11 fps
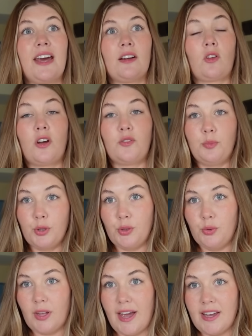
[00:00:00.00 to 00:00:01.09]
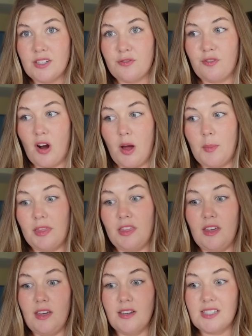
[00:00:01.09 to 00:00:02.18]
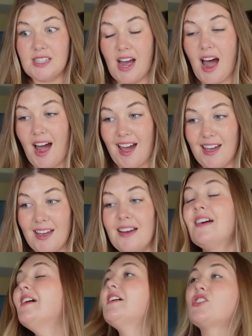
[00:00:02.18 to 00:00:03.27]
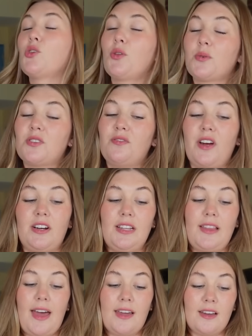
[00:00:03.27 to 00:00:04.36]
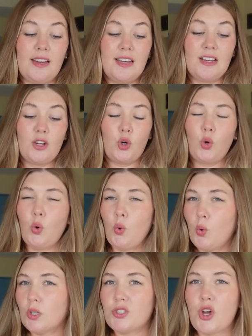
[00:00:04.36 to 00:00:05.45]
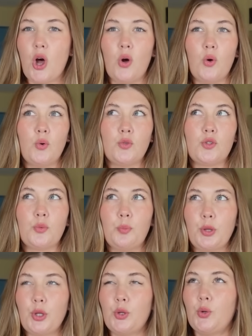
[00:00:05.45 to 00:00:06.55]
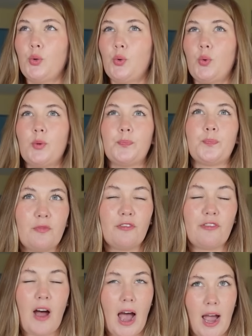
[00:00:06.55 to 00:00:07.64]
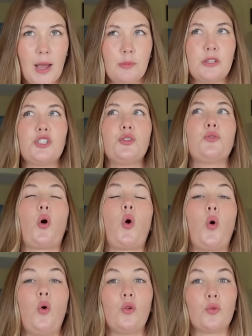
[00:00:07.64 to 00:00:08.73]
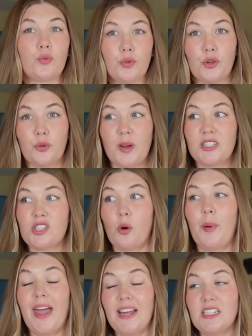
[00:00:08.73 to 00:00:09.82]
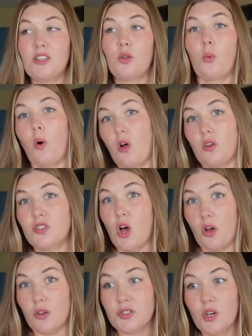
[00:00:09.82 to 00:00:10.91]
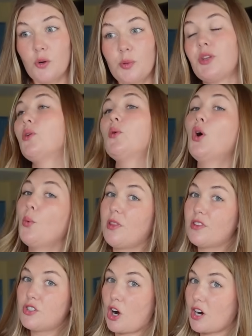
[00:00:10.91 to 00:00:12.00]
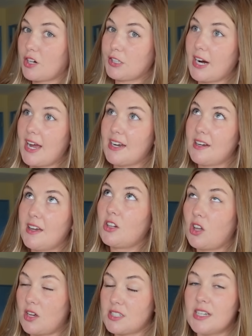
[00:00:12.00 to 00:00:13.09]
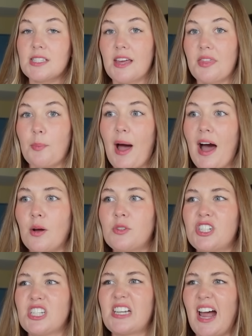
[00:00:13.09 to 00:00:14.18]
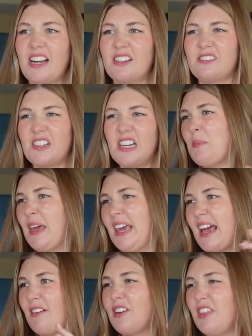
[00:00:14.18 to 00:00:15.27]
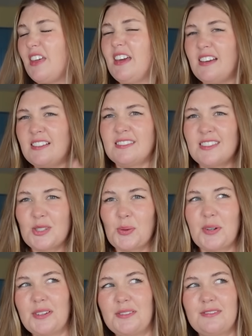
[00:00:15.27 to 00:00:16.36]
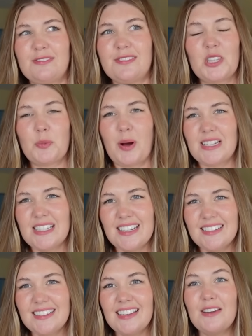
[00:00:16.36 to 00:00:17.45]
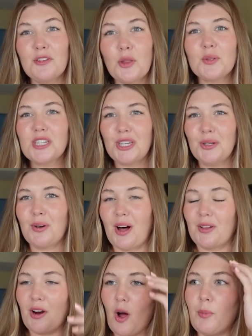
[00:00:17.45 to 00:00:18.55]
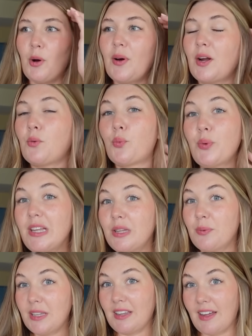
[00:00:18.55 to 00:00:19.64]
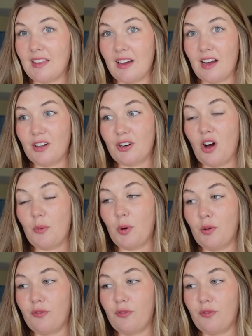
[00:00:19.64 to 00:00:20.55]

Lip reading: and a lot of blue light from the sky. So there was a very like cool toned blue vibe to the whole room. And so painting the walls also blue with the dark red closets at the back was just kind of making everything sort of depressing, even though it's a cute color combo. And I really, really like that color combo